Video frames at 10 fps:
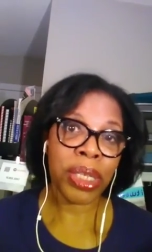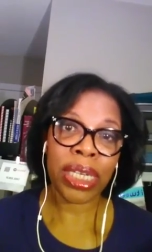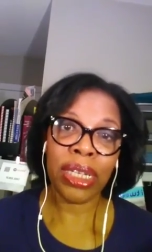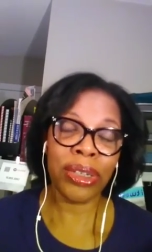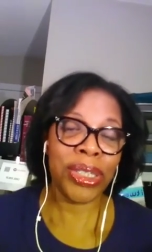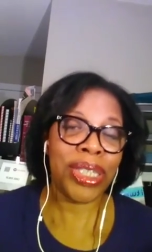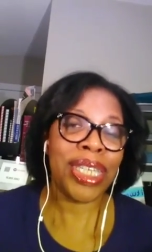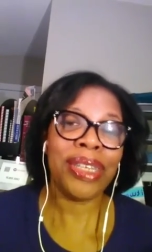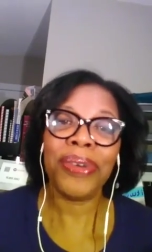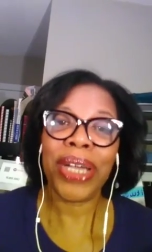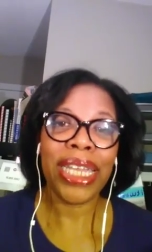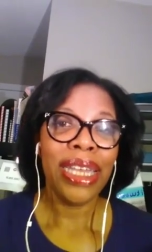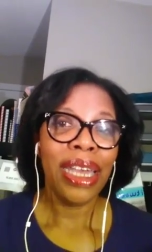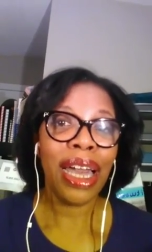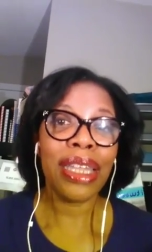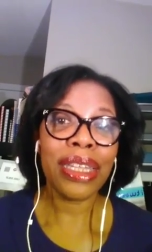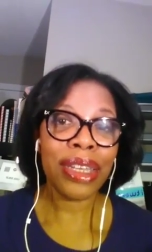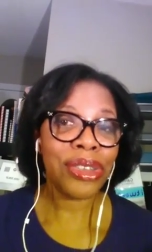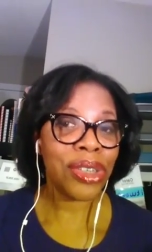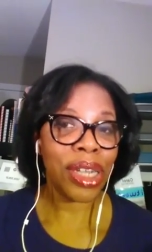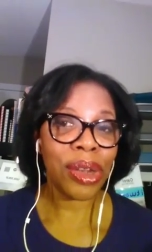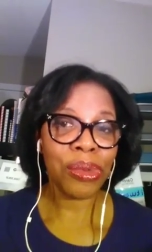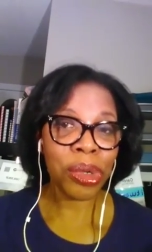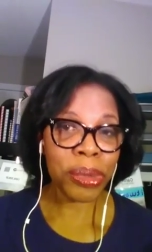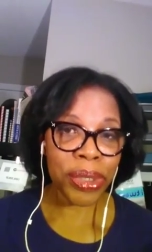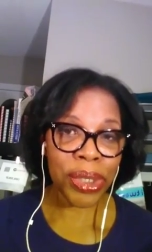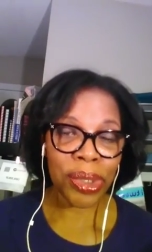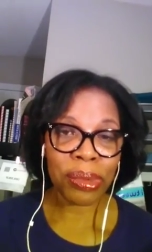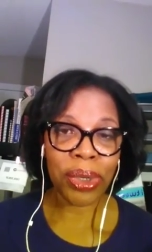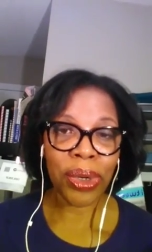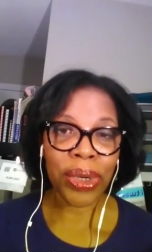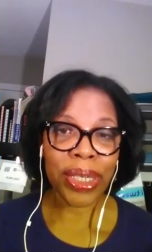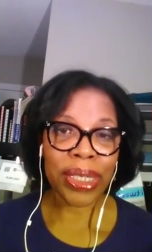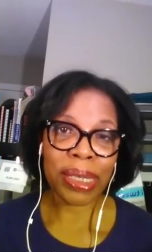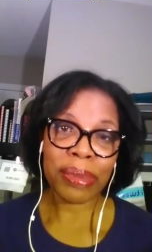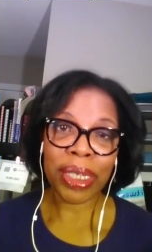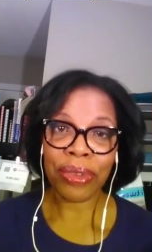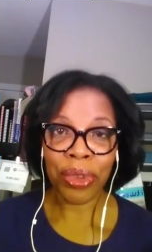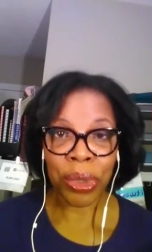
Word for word: colors anyway. Unless you got a Rubik's cube going or something. If you